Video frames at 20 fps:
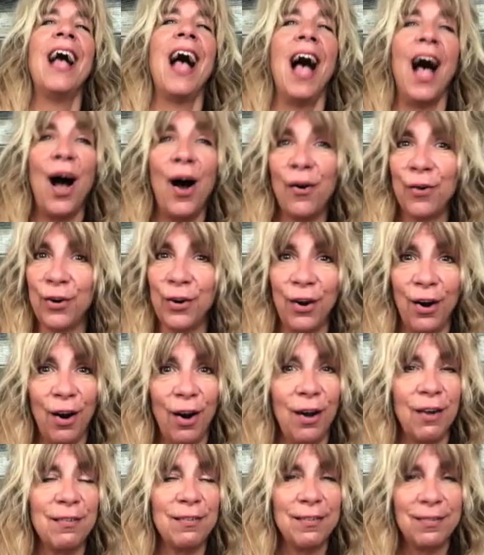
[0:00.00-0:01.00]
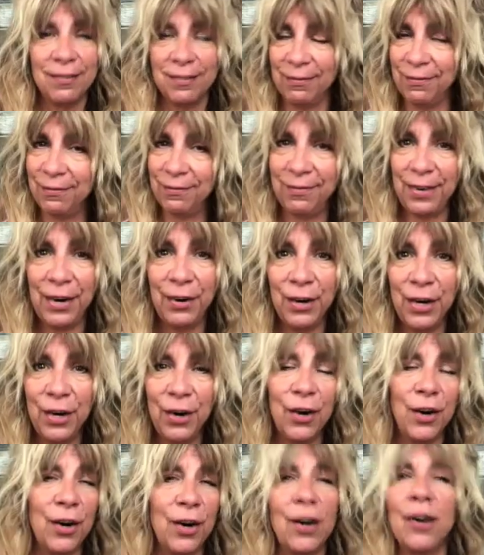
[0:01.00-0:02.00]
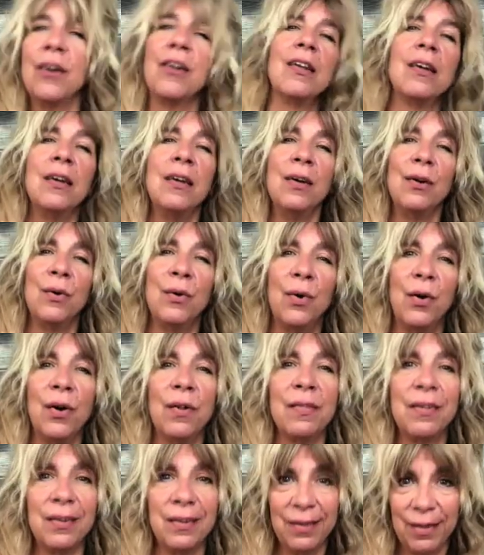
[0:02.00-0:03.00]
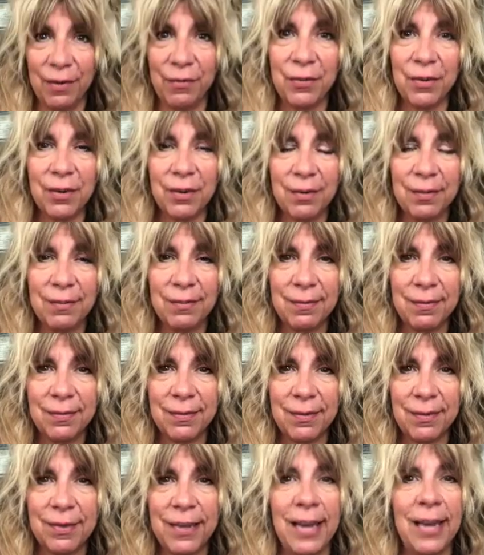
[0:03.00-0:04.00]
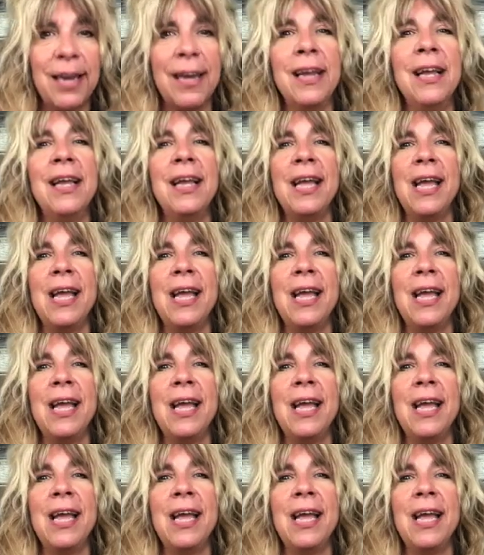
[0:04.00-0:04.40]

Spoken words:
Alcohol, very hard on the liver, okay?